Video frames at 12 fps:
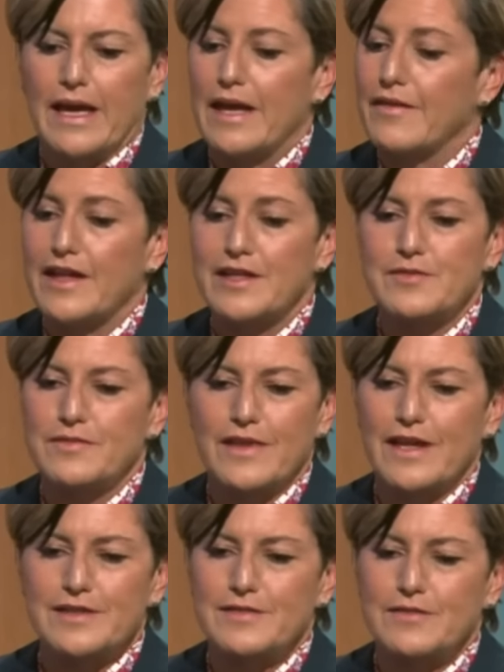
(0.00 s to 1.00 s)
And
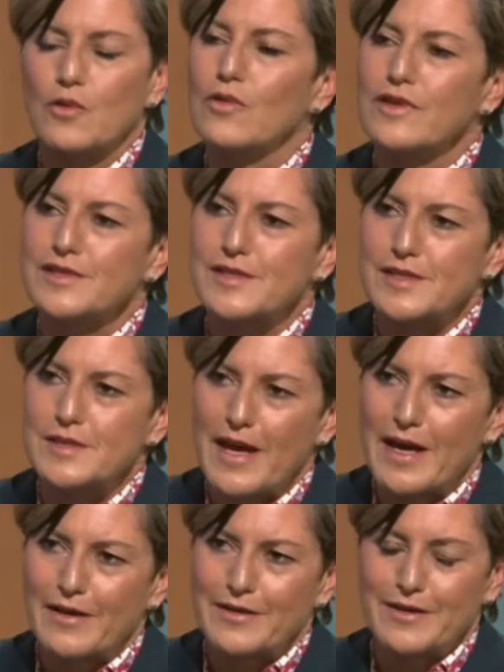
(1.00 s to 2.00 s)
that's all this is
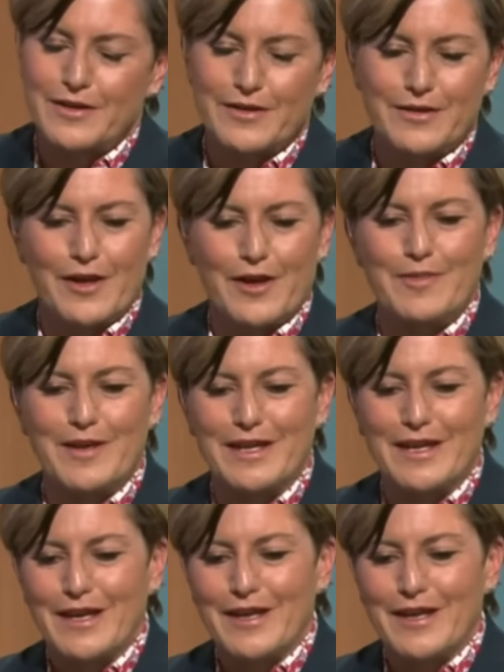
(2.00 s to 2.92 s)
about. You know,